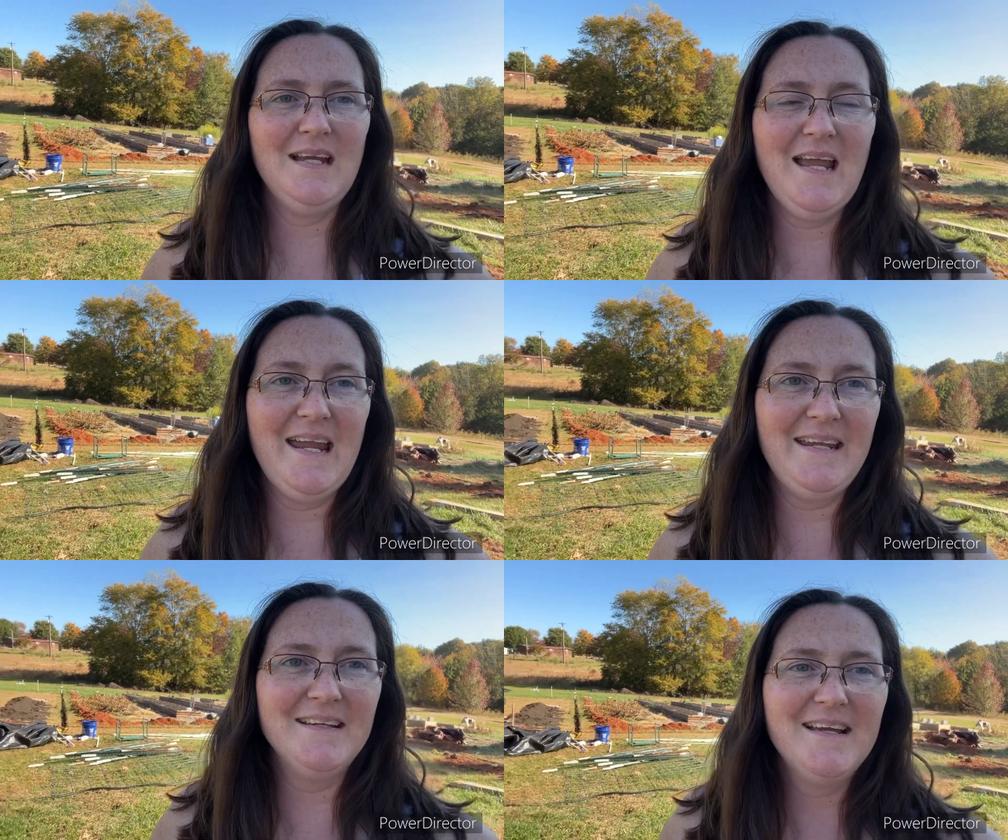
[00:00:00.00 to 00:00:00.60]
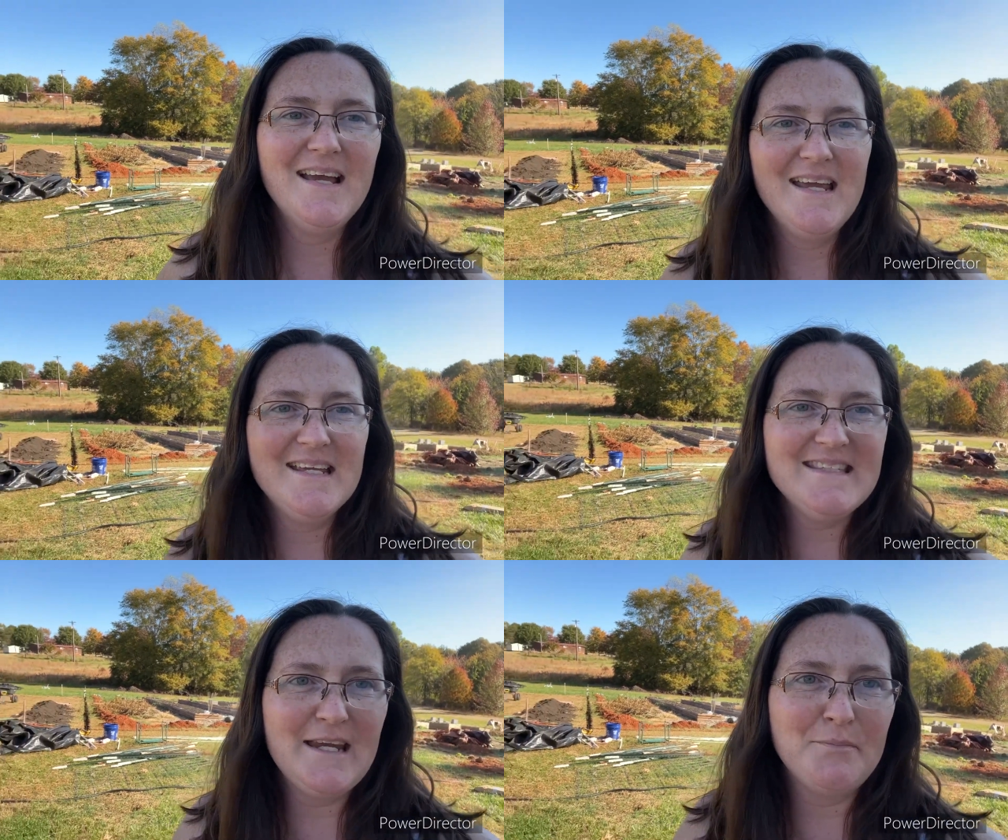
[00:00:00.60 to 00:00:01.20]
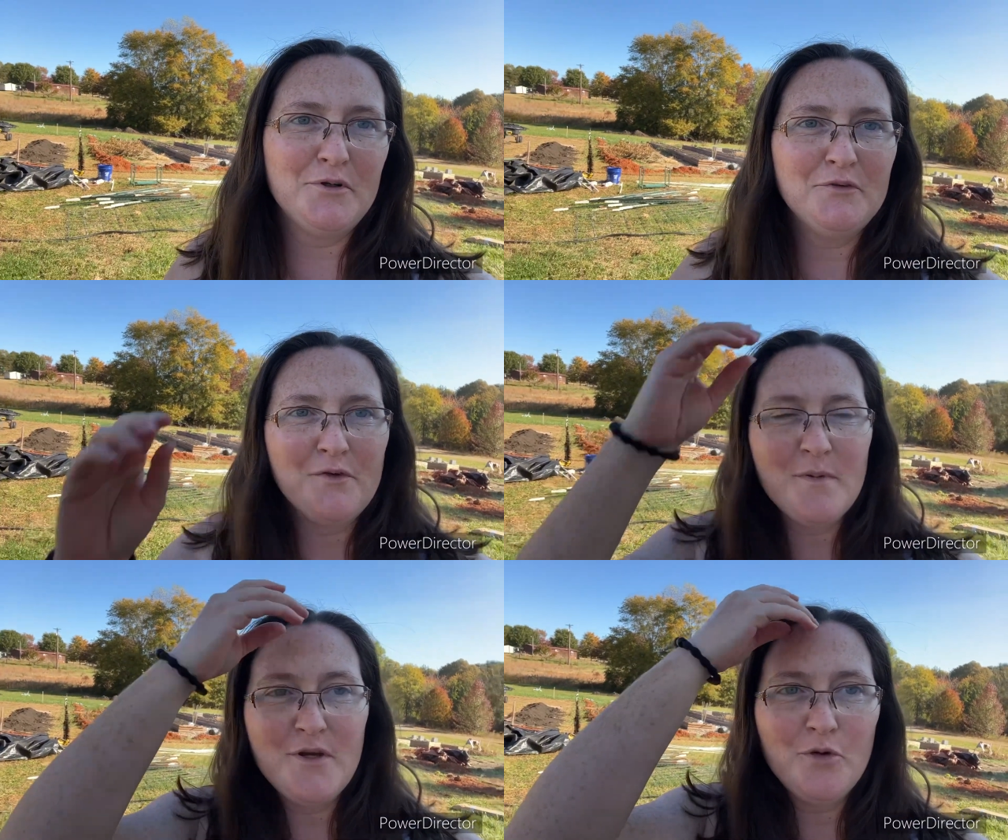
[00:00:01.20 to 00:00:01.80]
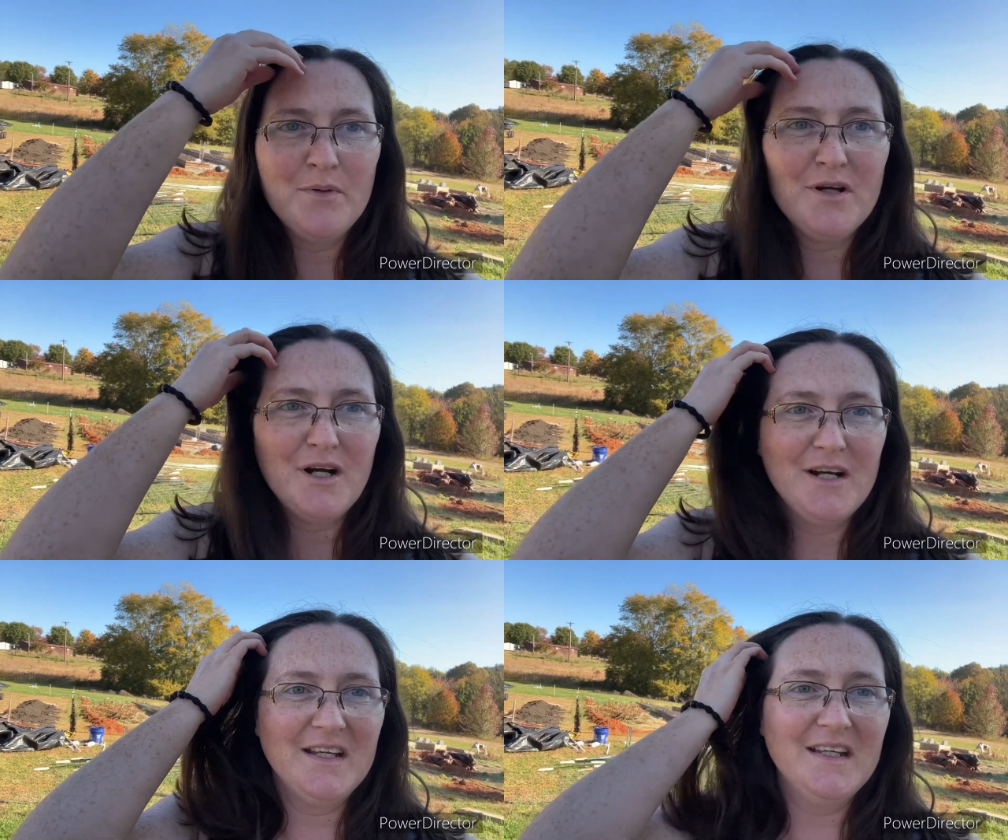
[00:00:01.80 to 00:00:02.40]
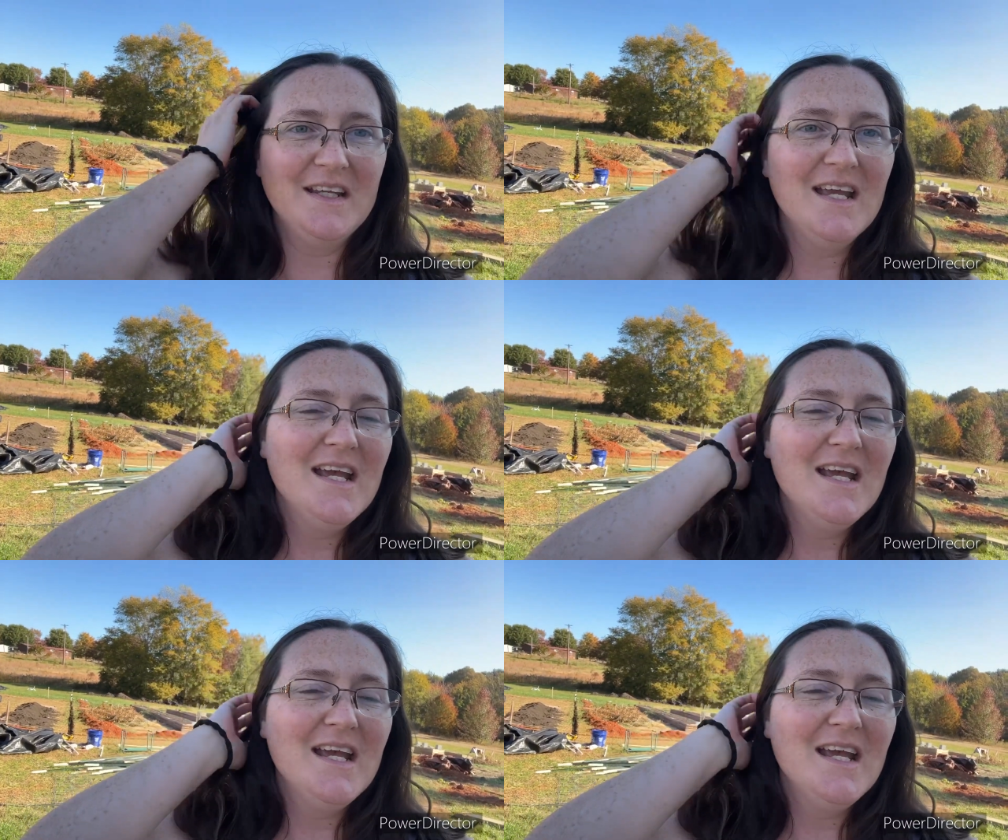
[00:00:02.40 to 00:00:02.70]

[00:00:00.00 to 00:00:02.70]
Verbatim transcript: Hey, it's April from the Noble Garden.